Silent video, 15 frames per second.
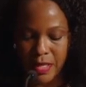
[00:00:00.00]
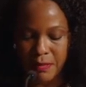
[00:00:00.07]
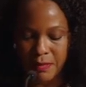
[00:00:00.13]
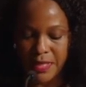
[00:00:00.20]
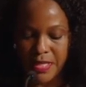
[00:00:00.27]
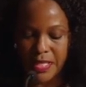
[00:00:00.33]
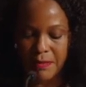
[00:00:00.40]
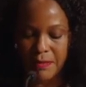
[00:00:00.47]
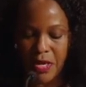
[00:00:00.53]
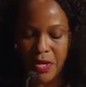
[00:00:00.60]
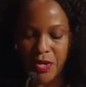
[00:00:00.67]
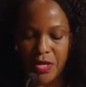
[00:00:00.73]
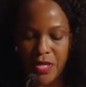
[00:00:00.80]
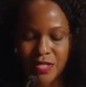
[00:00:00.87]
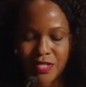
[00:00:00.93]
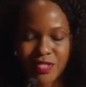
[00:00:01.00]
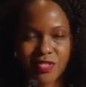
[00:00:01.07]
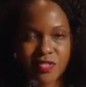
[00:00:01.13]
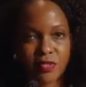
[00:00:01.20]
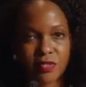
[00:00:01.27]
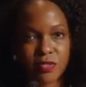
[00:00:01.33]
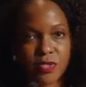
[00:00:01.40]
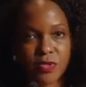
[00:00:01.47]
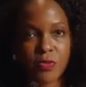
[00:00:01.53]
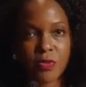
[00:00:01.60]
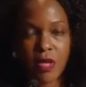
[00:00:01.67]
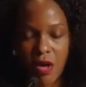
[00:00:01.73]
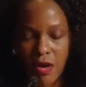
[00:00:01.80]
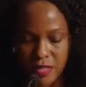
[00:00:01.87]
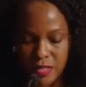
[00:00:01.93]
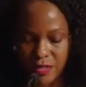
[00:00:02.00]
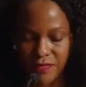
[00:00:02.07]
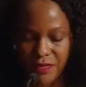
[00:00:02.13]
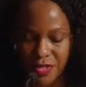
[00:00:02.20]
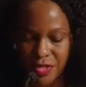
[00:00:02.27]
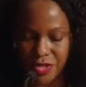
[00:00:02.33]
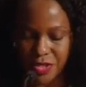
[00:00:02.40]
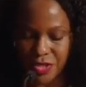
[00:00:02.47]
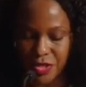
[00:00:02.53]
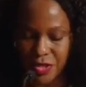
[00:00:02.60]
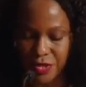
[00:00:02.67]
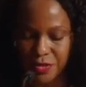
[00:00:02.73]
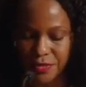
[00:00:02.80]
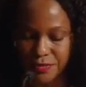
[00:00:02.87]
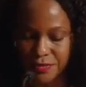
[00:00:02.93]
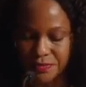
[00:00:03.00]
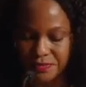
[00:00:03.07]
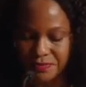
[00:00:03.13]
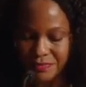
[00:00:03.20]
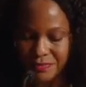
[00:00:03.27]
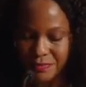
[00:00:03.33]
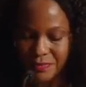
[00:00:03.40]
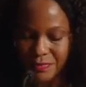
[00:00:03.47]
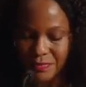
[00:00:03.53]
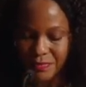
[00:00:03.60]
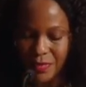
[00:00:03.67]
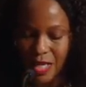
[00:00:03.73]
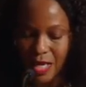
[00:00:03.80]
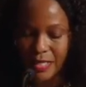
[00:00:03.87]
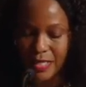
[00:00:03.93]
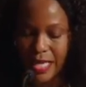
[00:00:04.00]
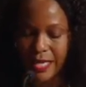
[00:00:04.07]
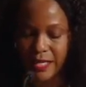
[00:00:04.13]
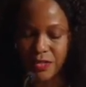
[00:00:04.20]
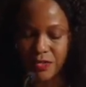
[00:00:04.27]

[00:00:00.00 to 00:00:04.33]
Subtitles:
but the Americans took too long to finish a turn. Unlike the